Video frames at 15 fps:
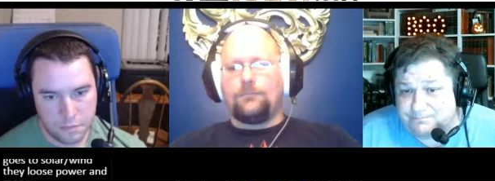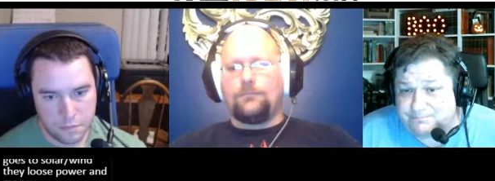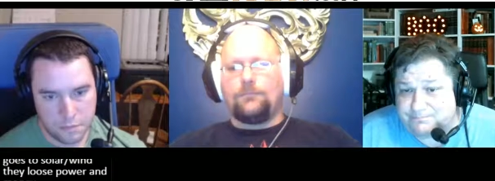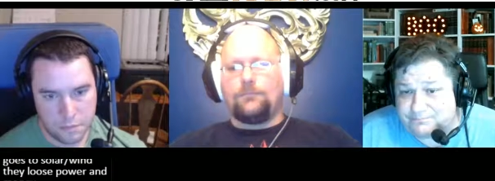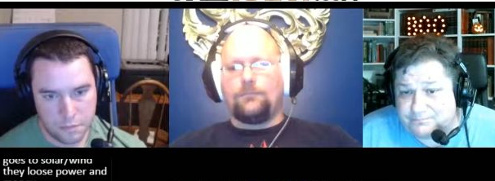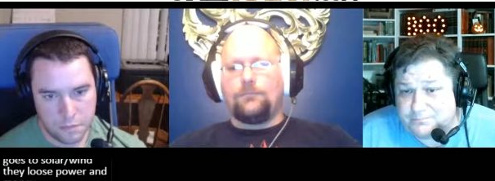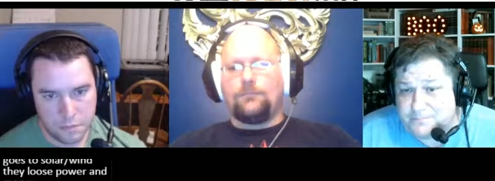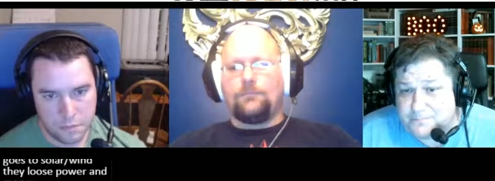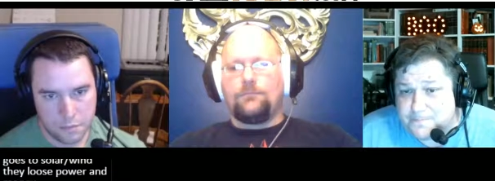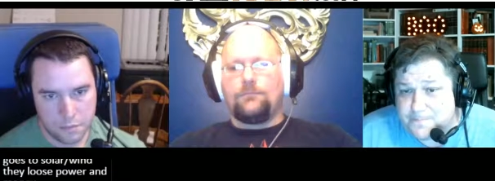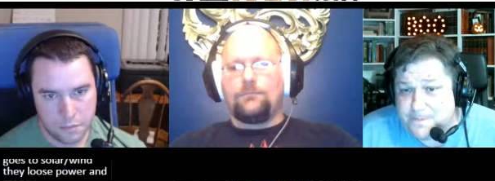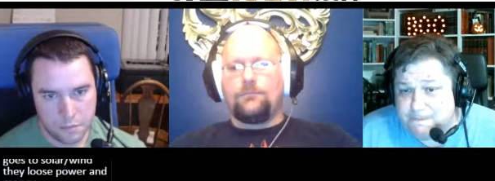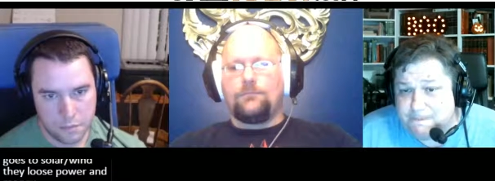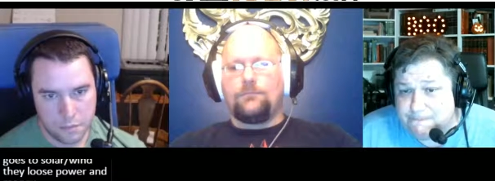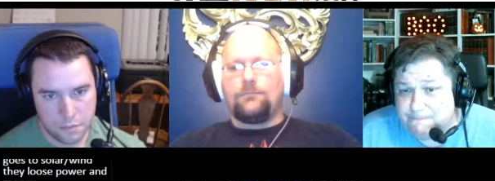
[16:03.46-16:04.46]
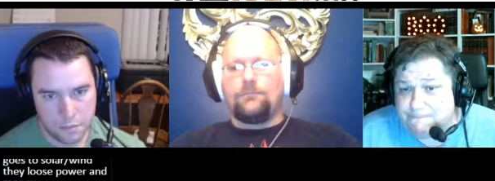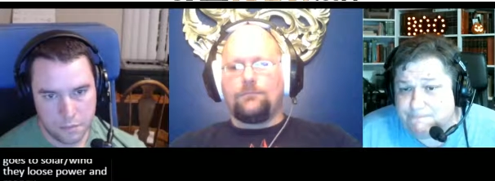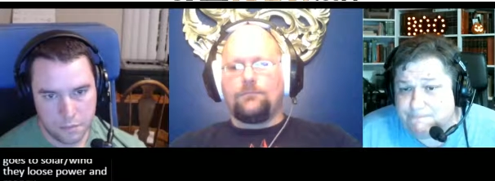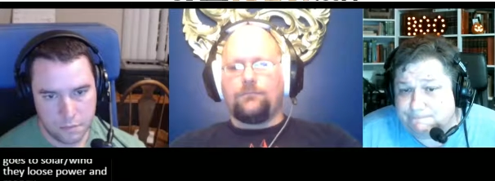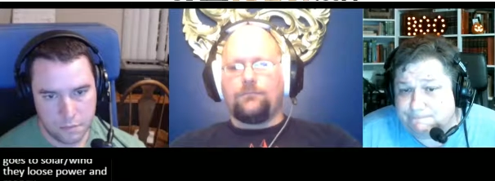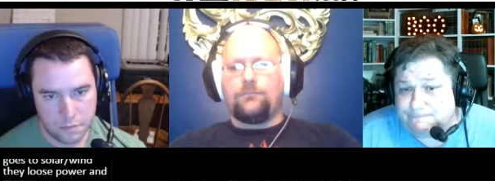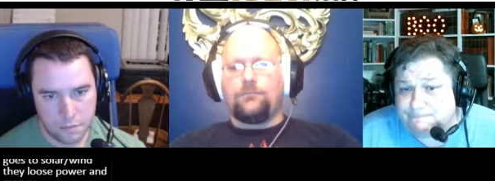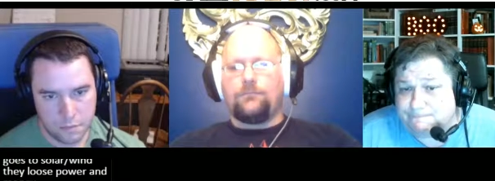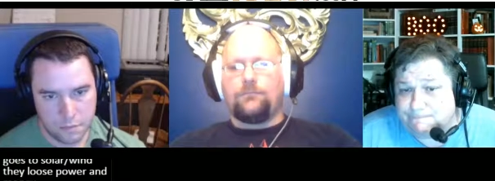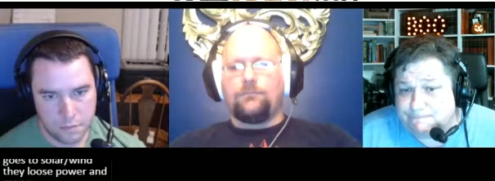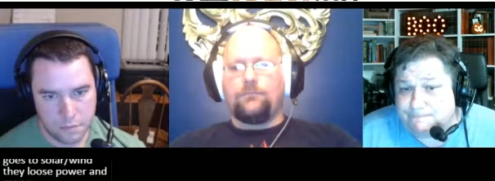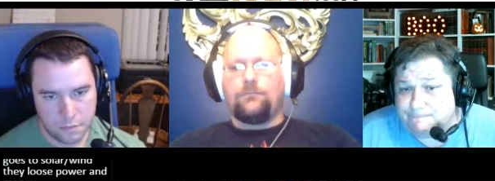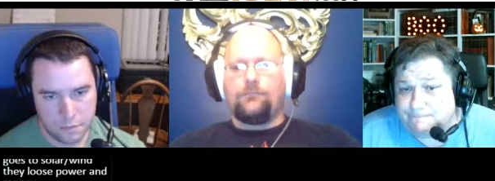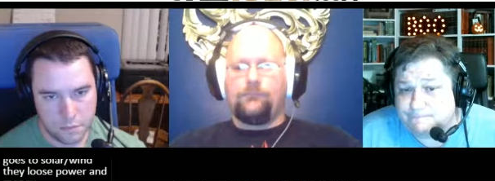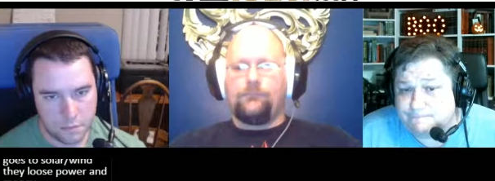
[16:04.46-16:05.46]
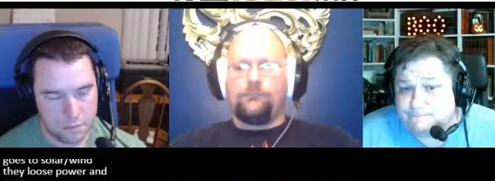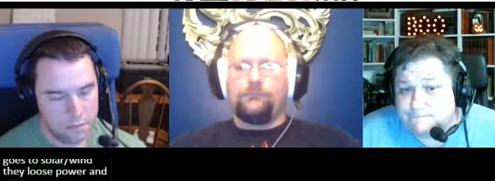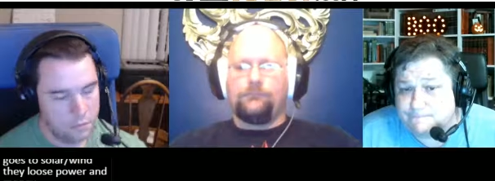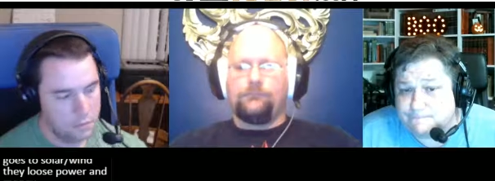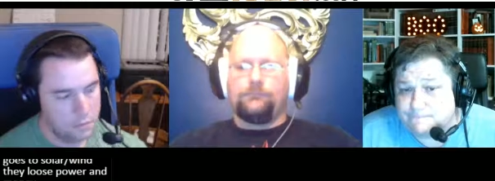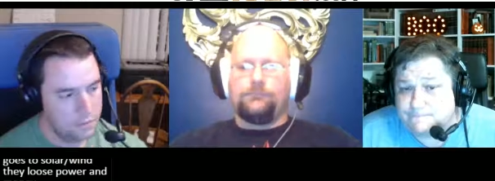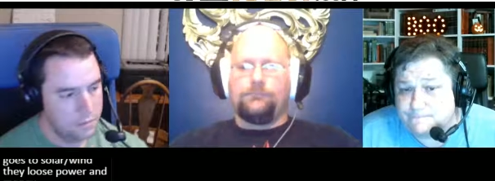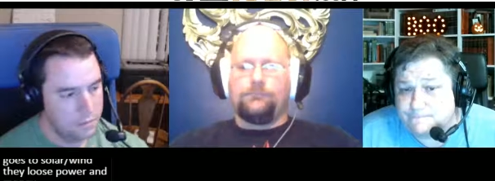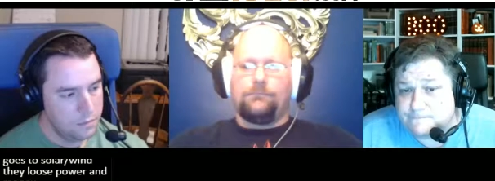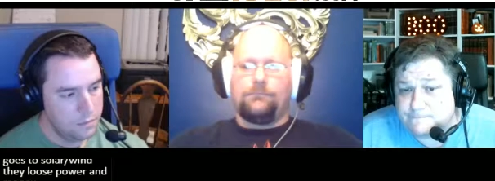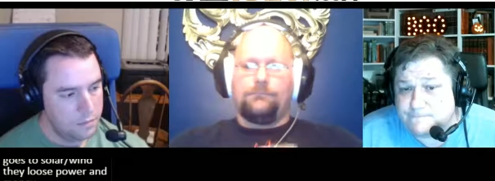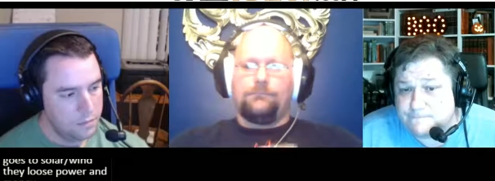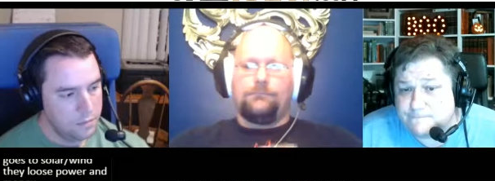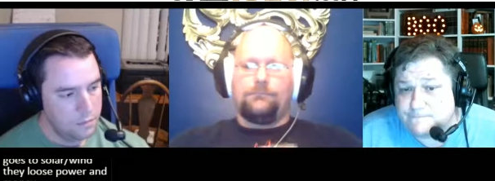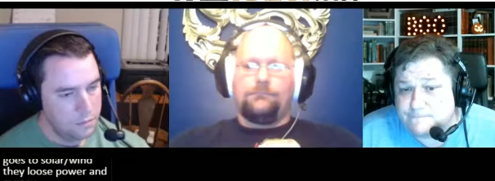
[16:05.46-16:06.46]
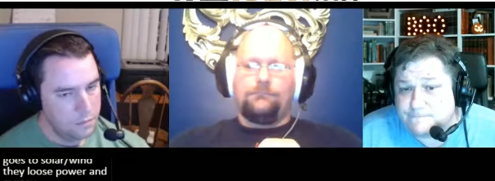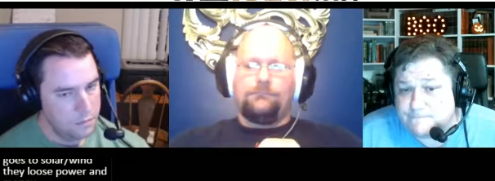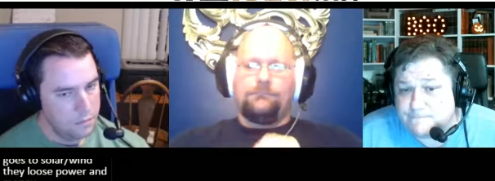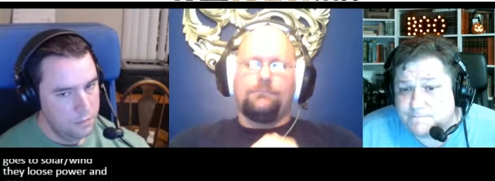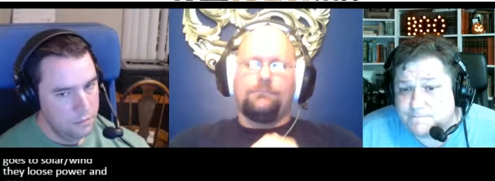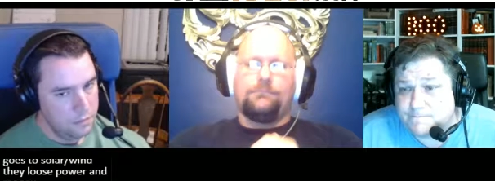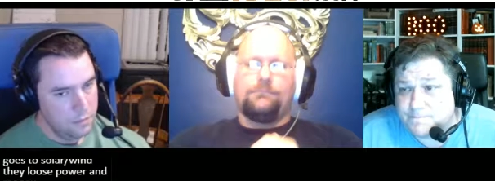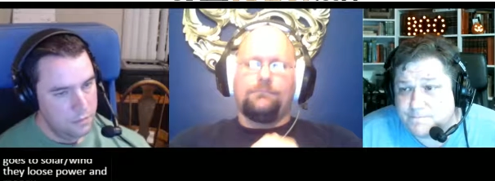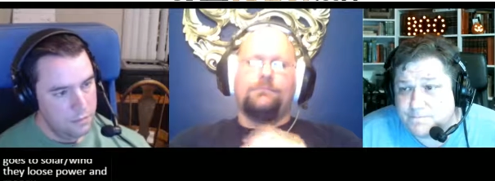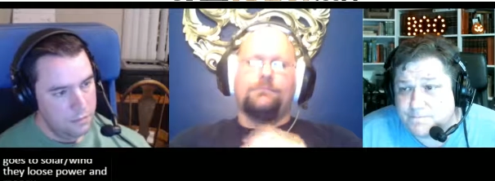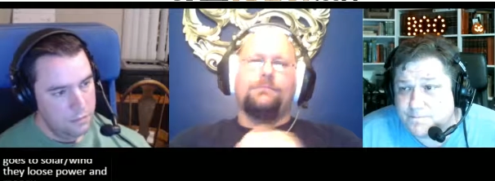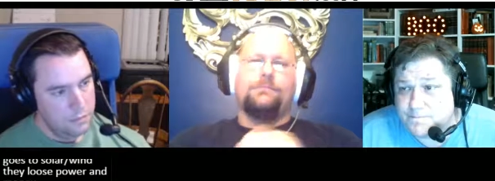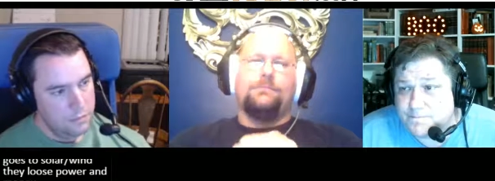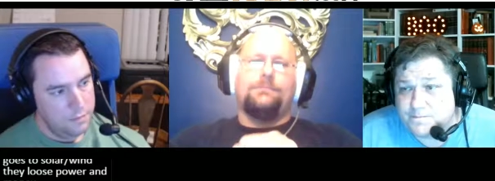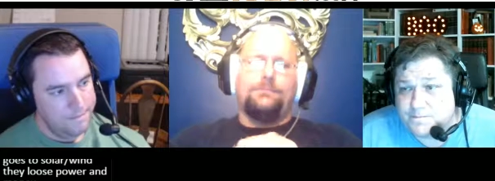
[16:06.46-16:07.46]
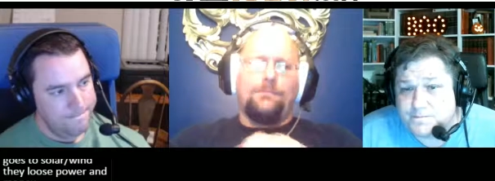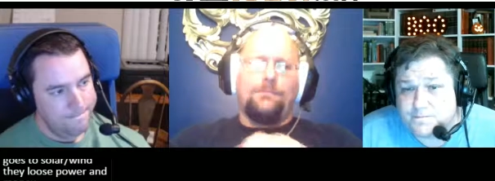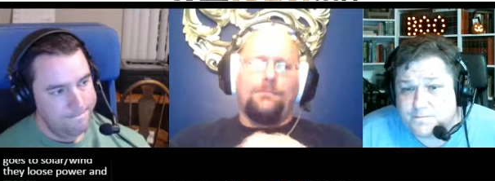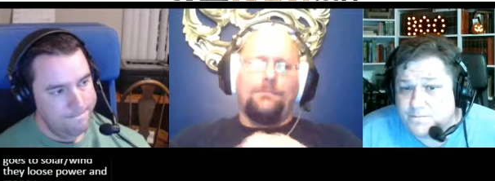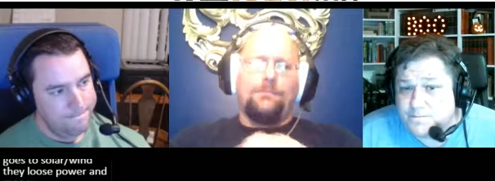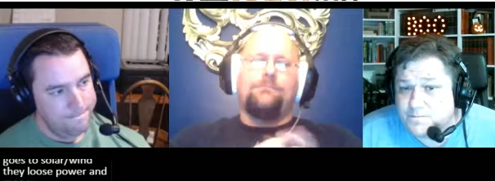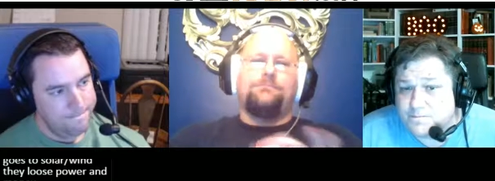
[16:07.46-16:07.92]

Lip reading: No one is speaking in this clip.